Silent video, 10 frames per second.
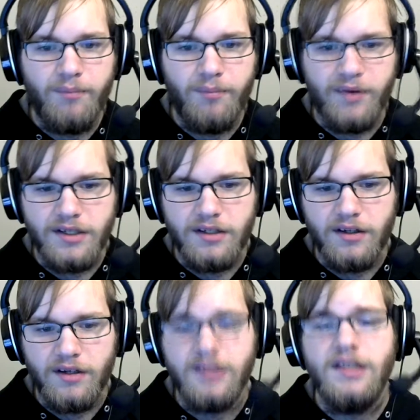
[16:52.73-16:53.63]
But
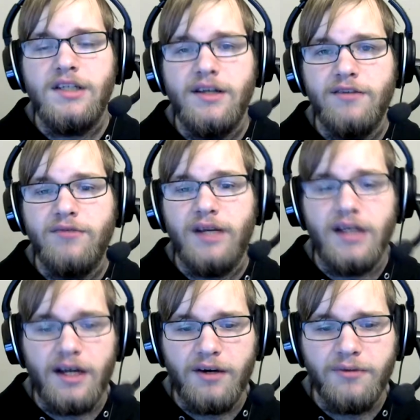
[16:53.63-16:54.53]
as it stands right
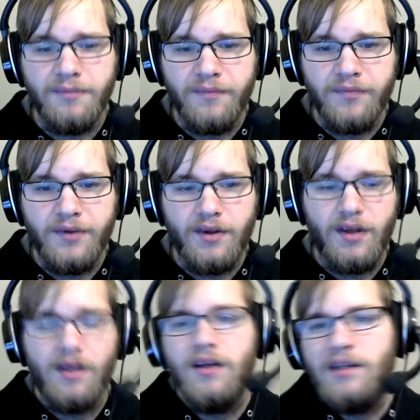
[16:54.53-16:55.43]
now,
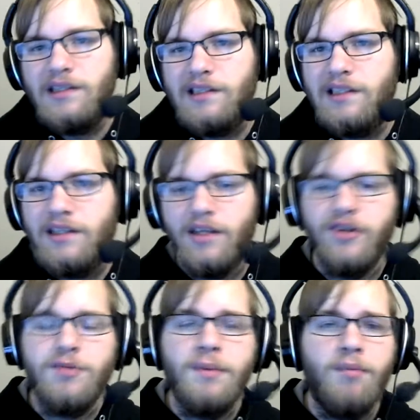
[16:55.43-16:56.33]
the
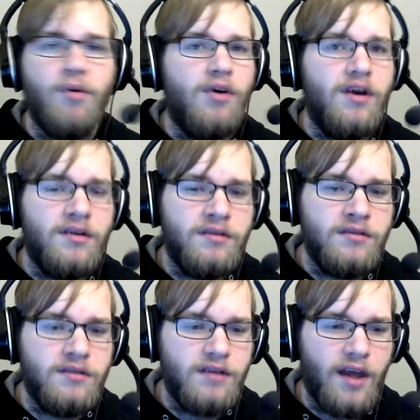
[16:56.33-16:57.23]
year's been boring,
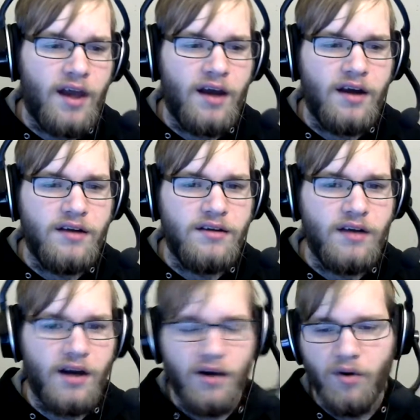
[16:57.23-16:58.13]
and
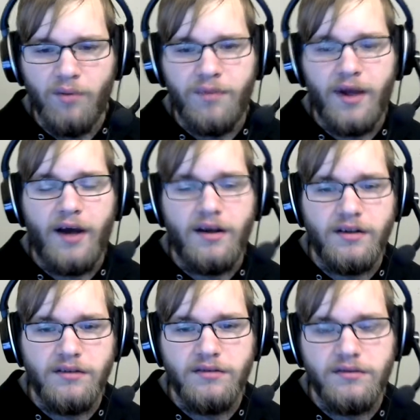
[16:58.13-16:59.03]
I hope
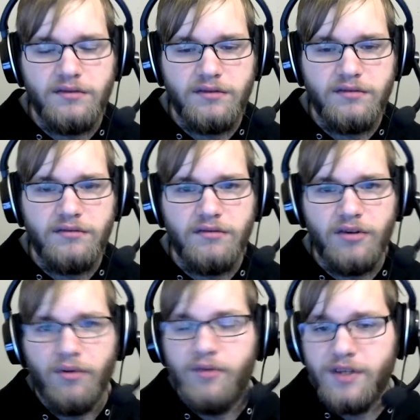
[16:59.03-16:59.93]
that,
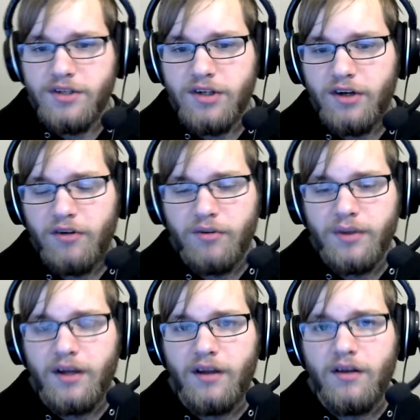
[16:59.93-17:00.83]
this year will
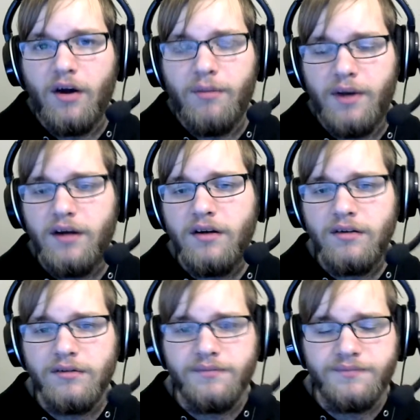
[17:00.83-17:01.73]
be a lot better,
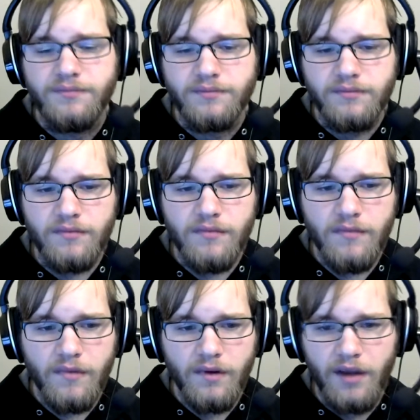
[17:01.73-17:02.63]

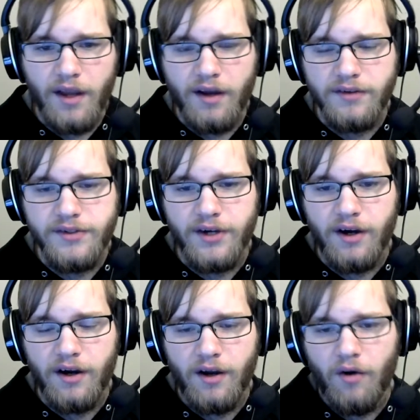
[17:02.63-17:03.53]
and
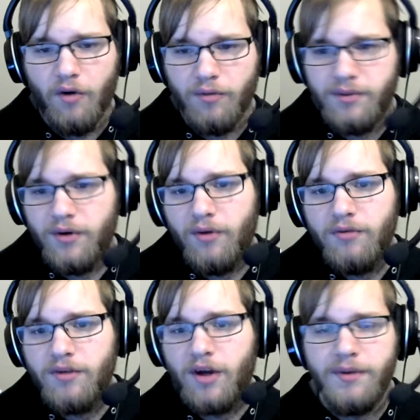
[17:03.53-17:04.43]
I hope,
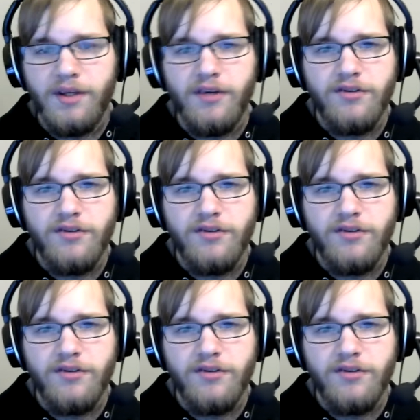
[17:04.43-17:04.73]
the coming years will